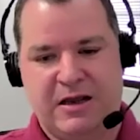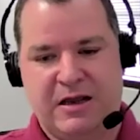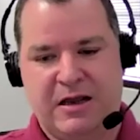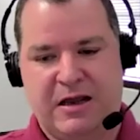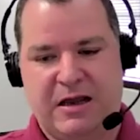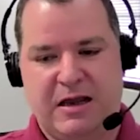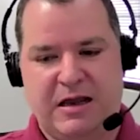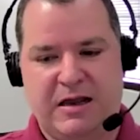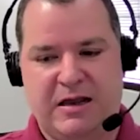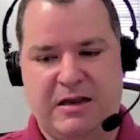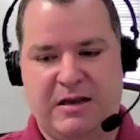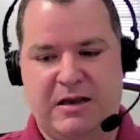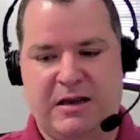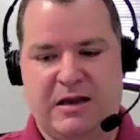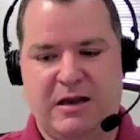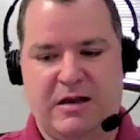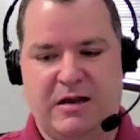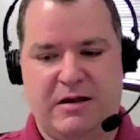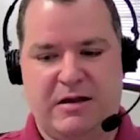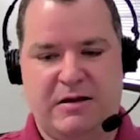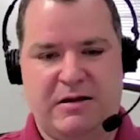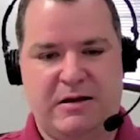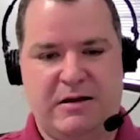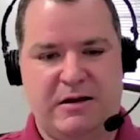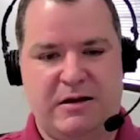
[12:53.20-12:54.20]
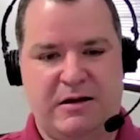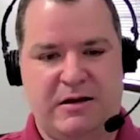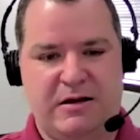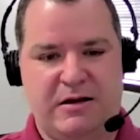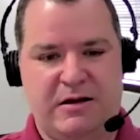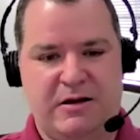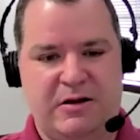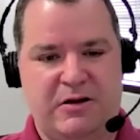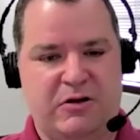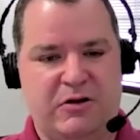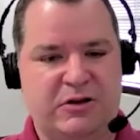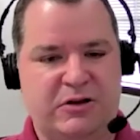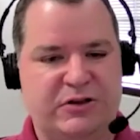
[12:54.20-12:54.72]

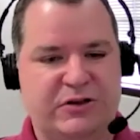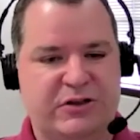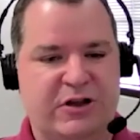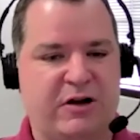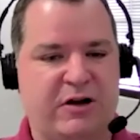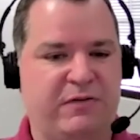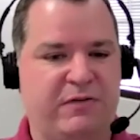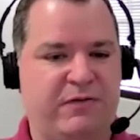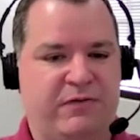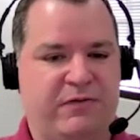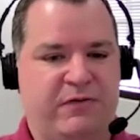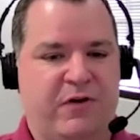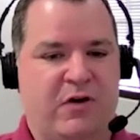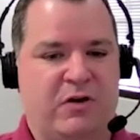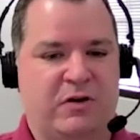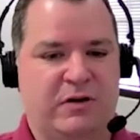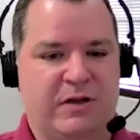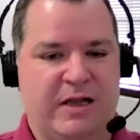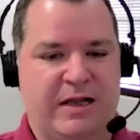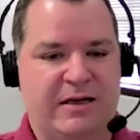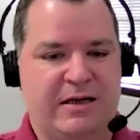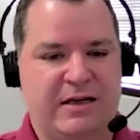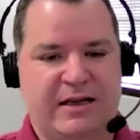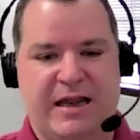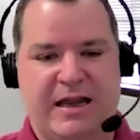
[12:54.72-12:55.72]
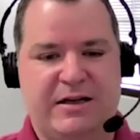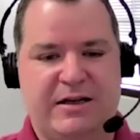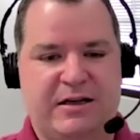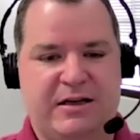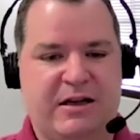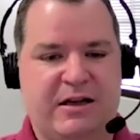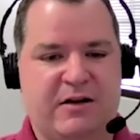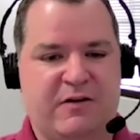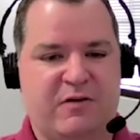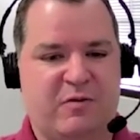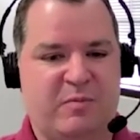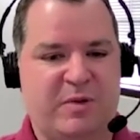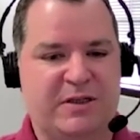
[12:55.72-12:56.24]
a good solid fault indicator you
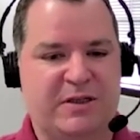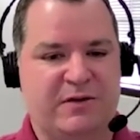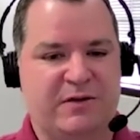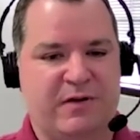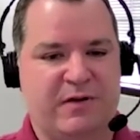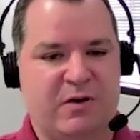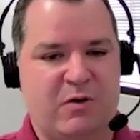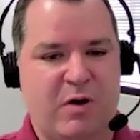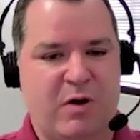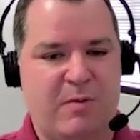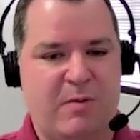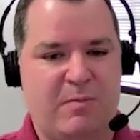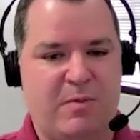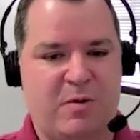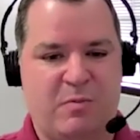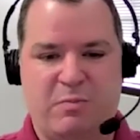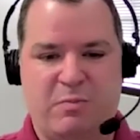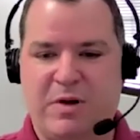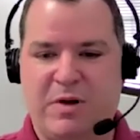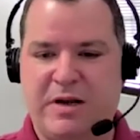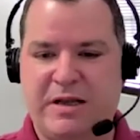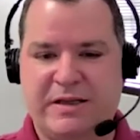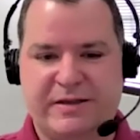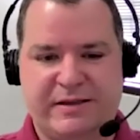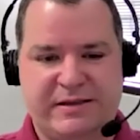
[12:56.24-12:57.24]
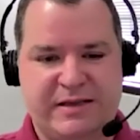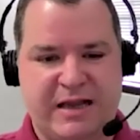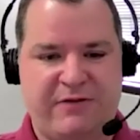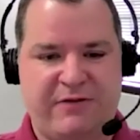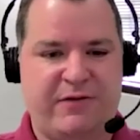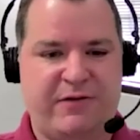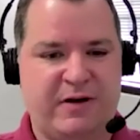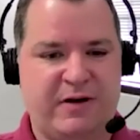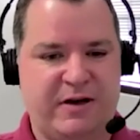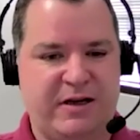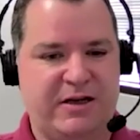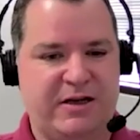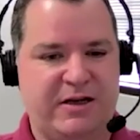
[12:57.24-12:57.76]
get off a piece of equipment, but it's
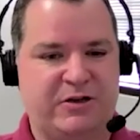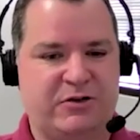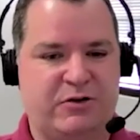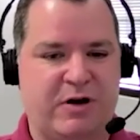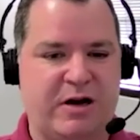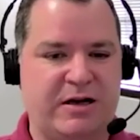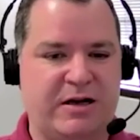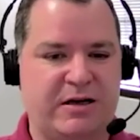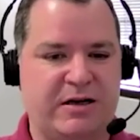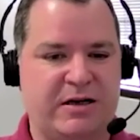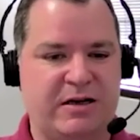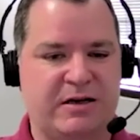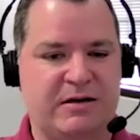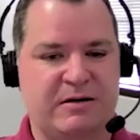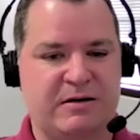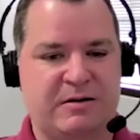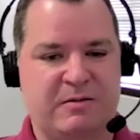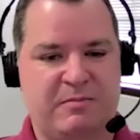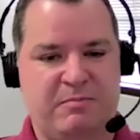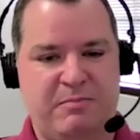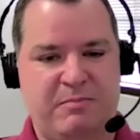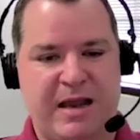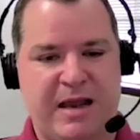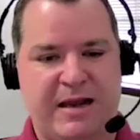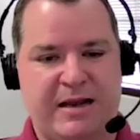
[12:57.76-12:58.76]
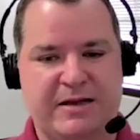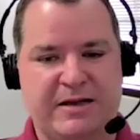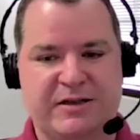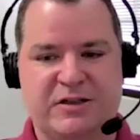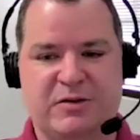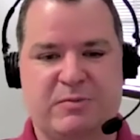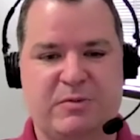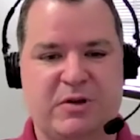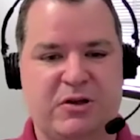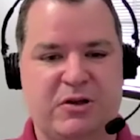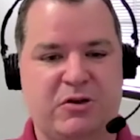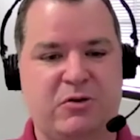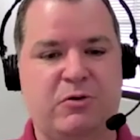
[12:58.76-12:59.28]
definitely a trending
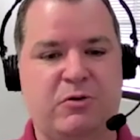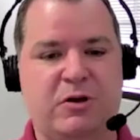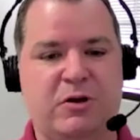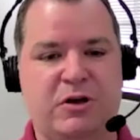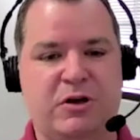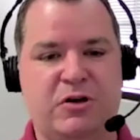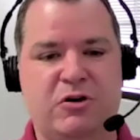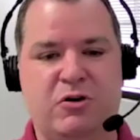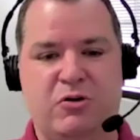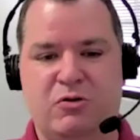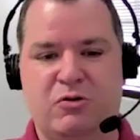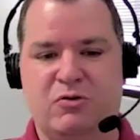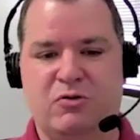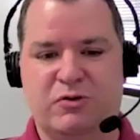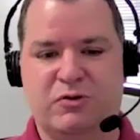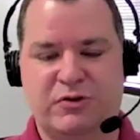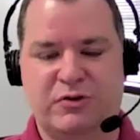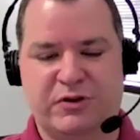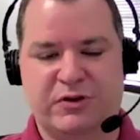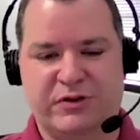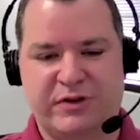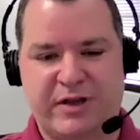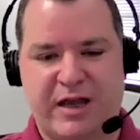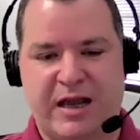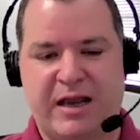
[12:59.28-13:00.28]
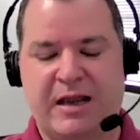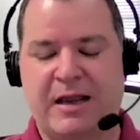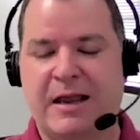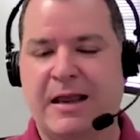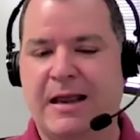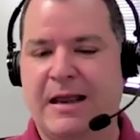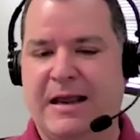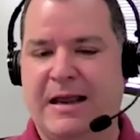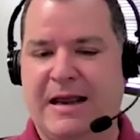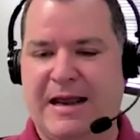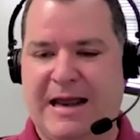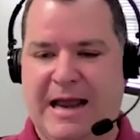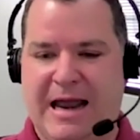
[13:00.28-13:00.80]
mechanism that you can use to say,
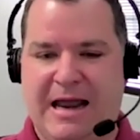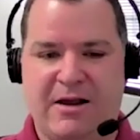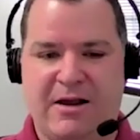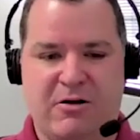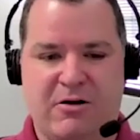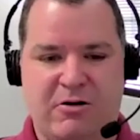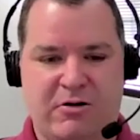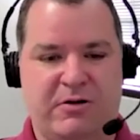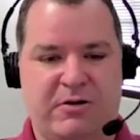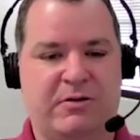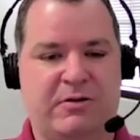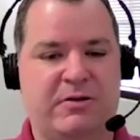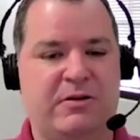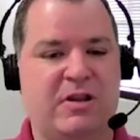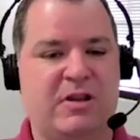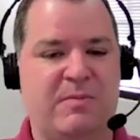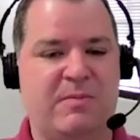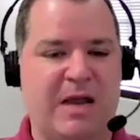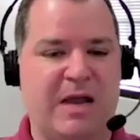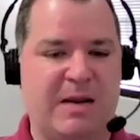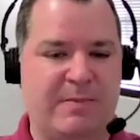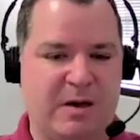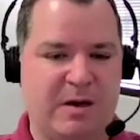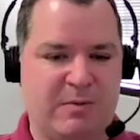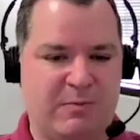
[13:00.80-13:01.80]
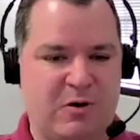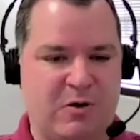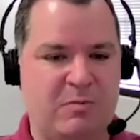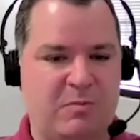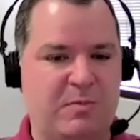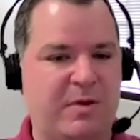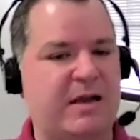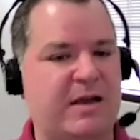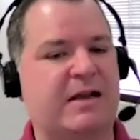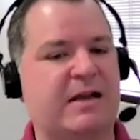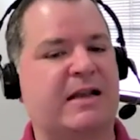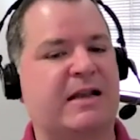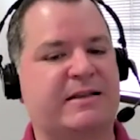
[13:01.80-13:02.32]
hang on, there may be a problem
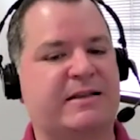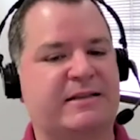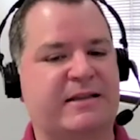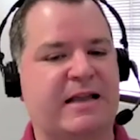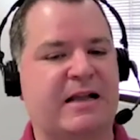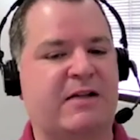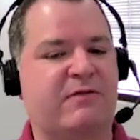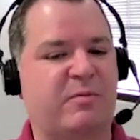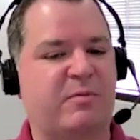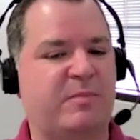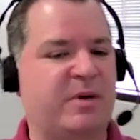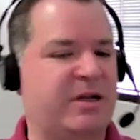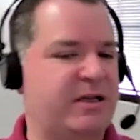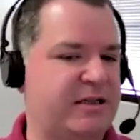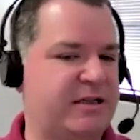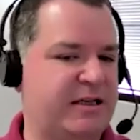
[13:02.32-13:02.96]
here. Let's delve a bit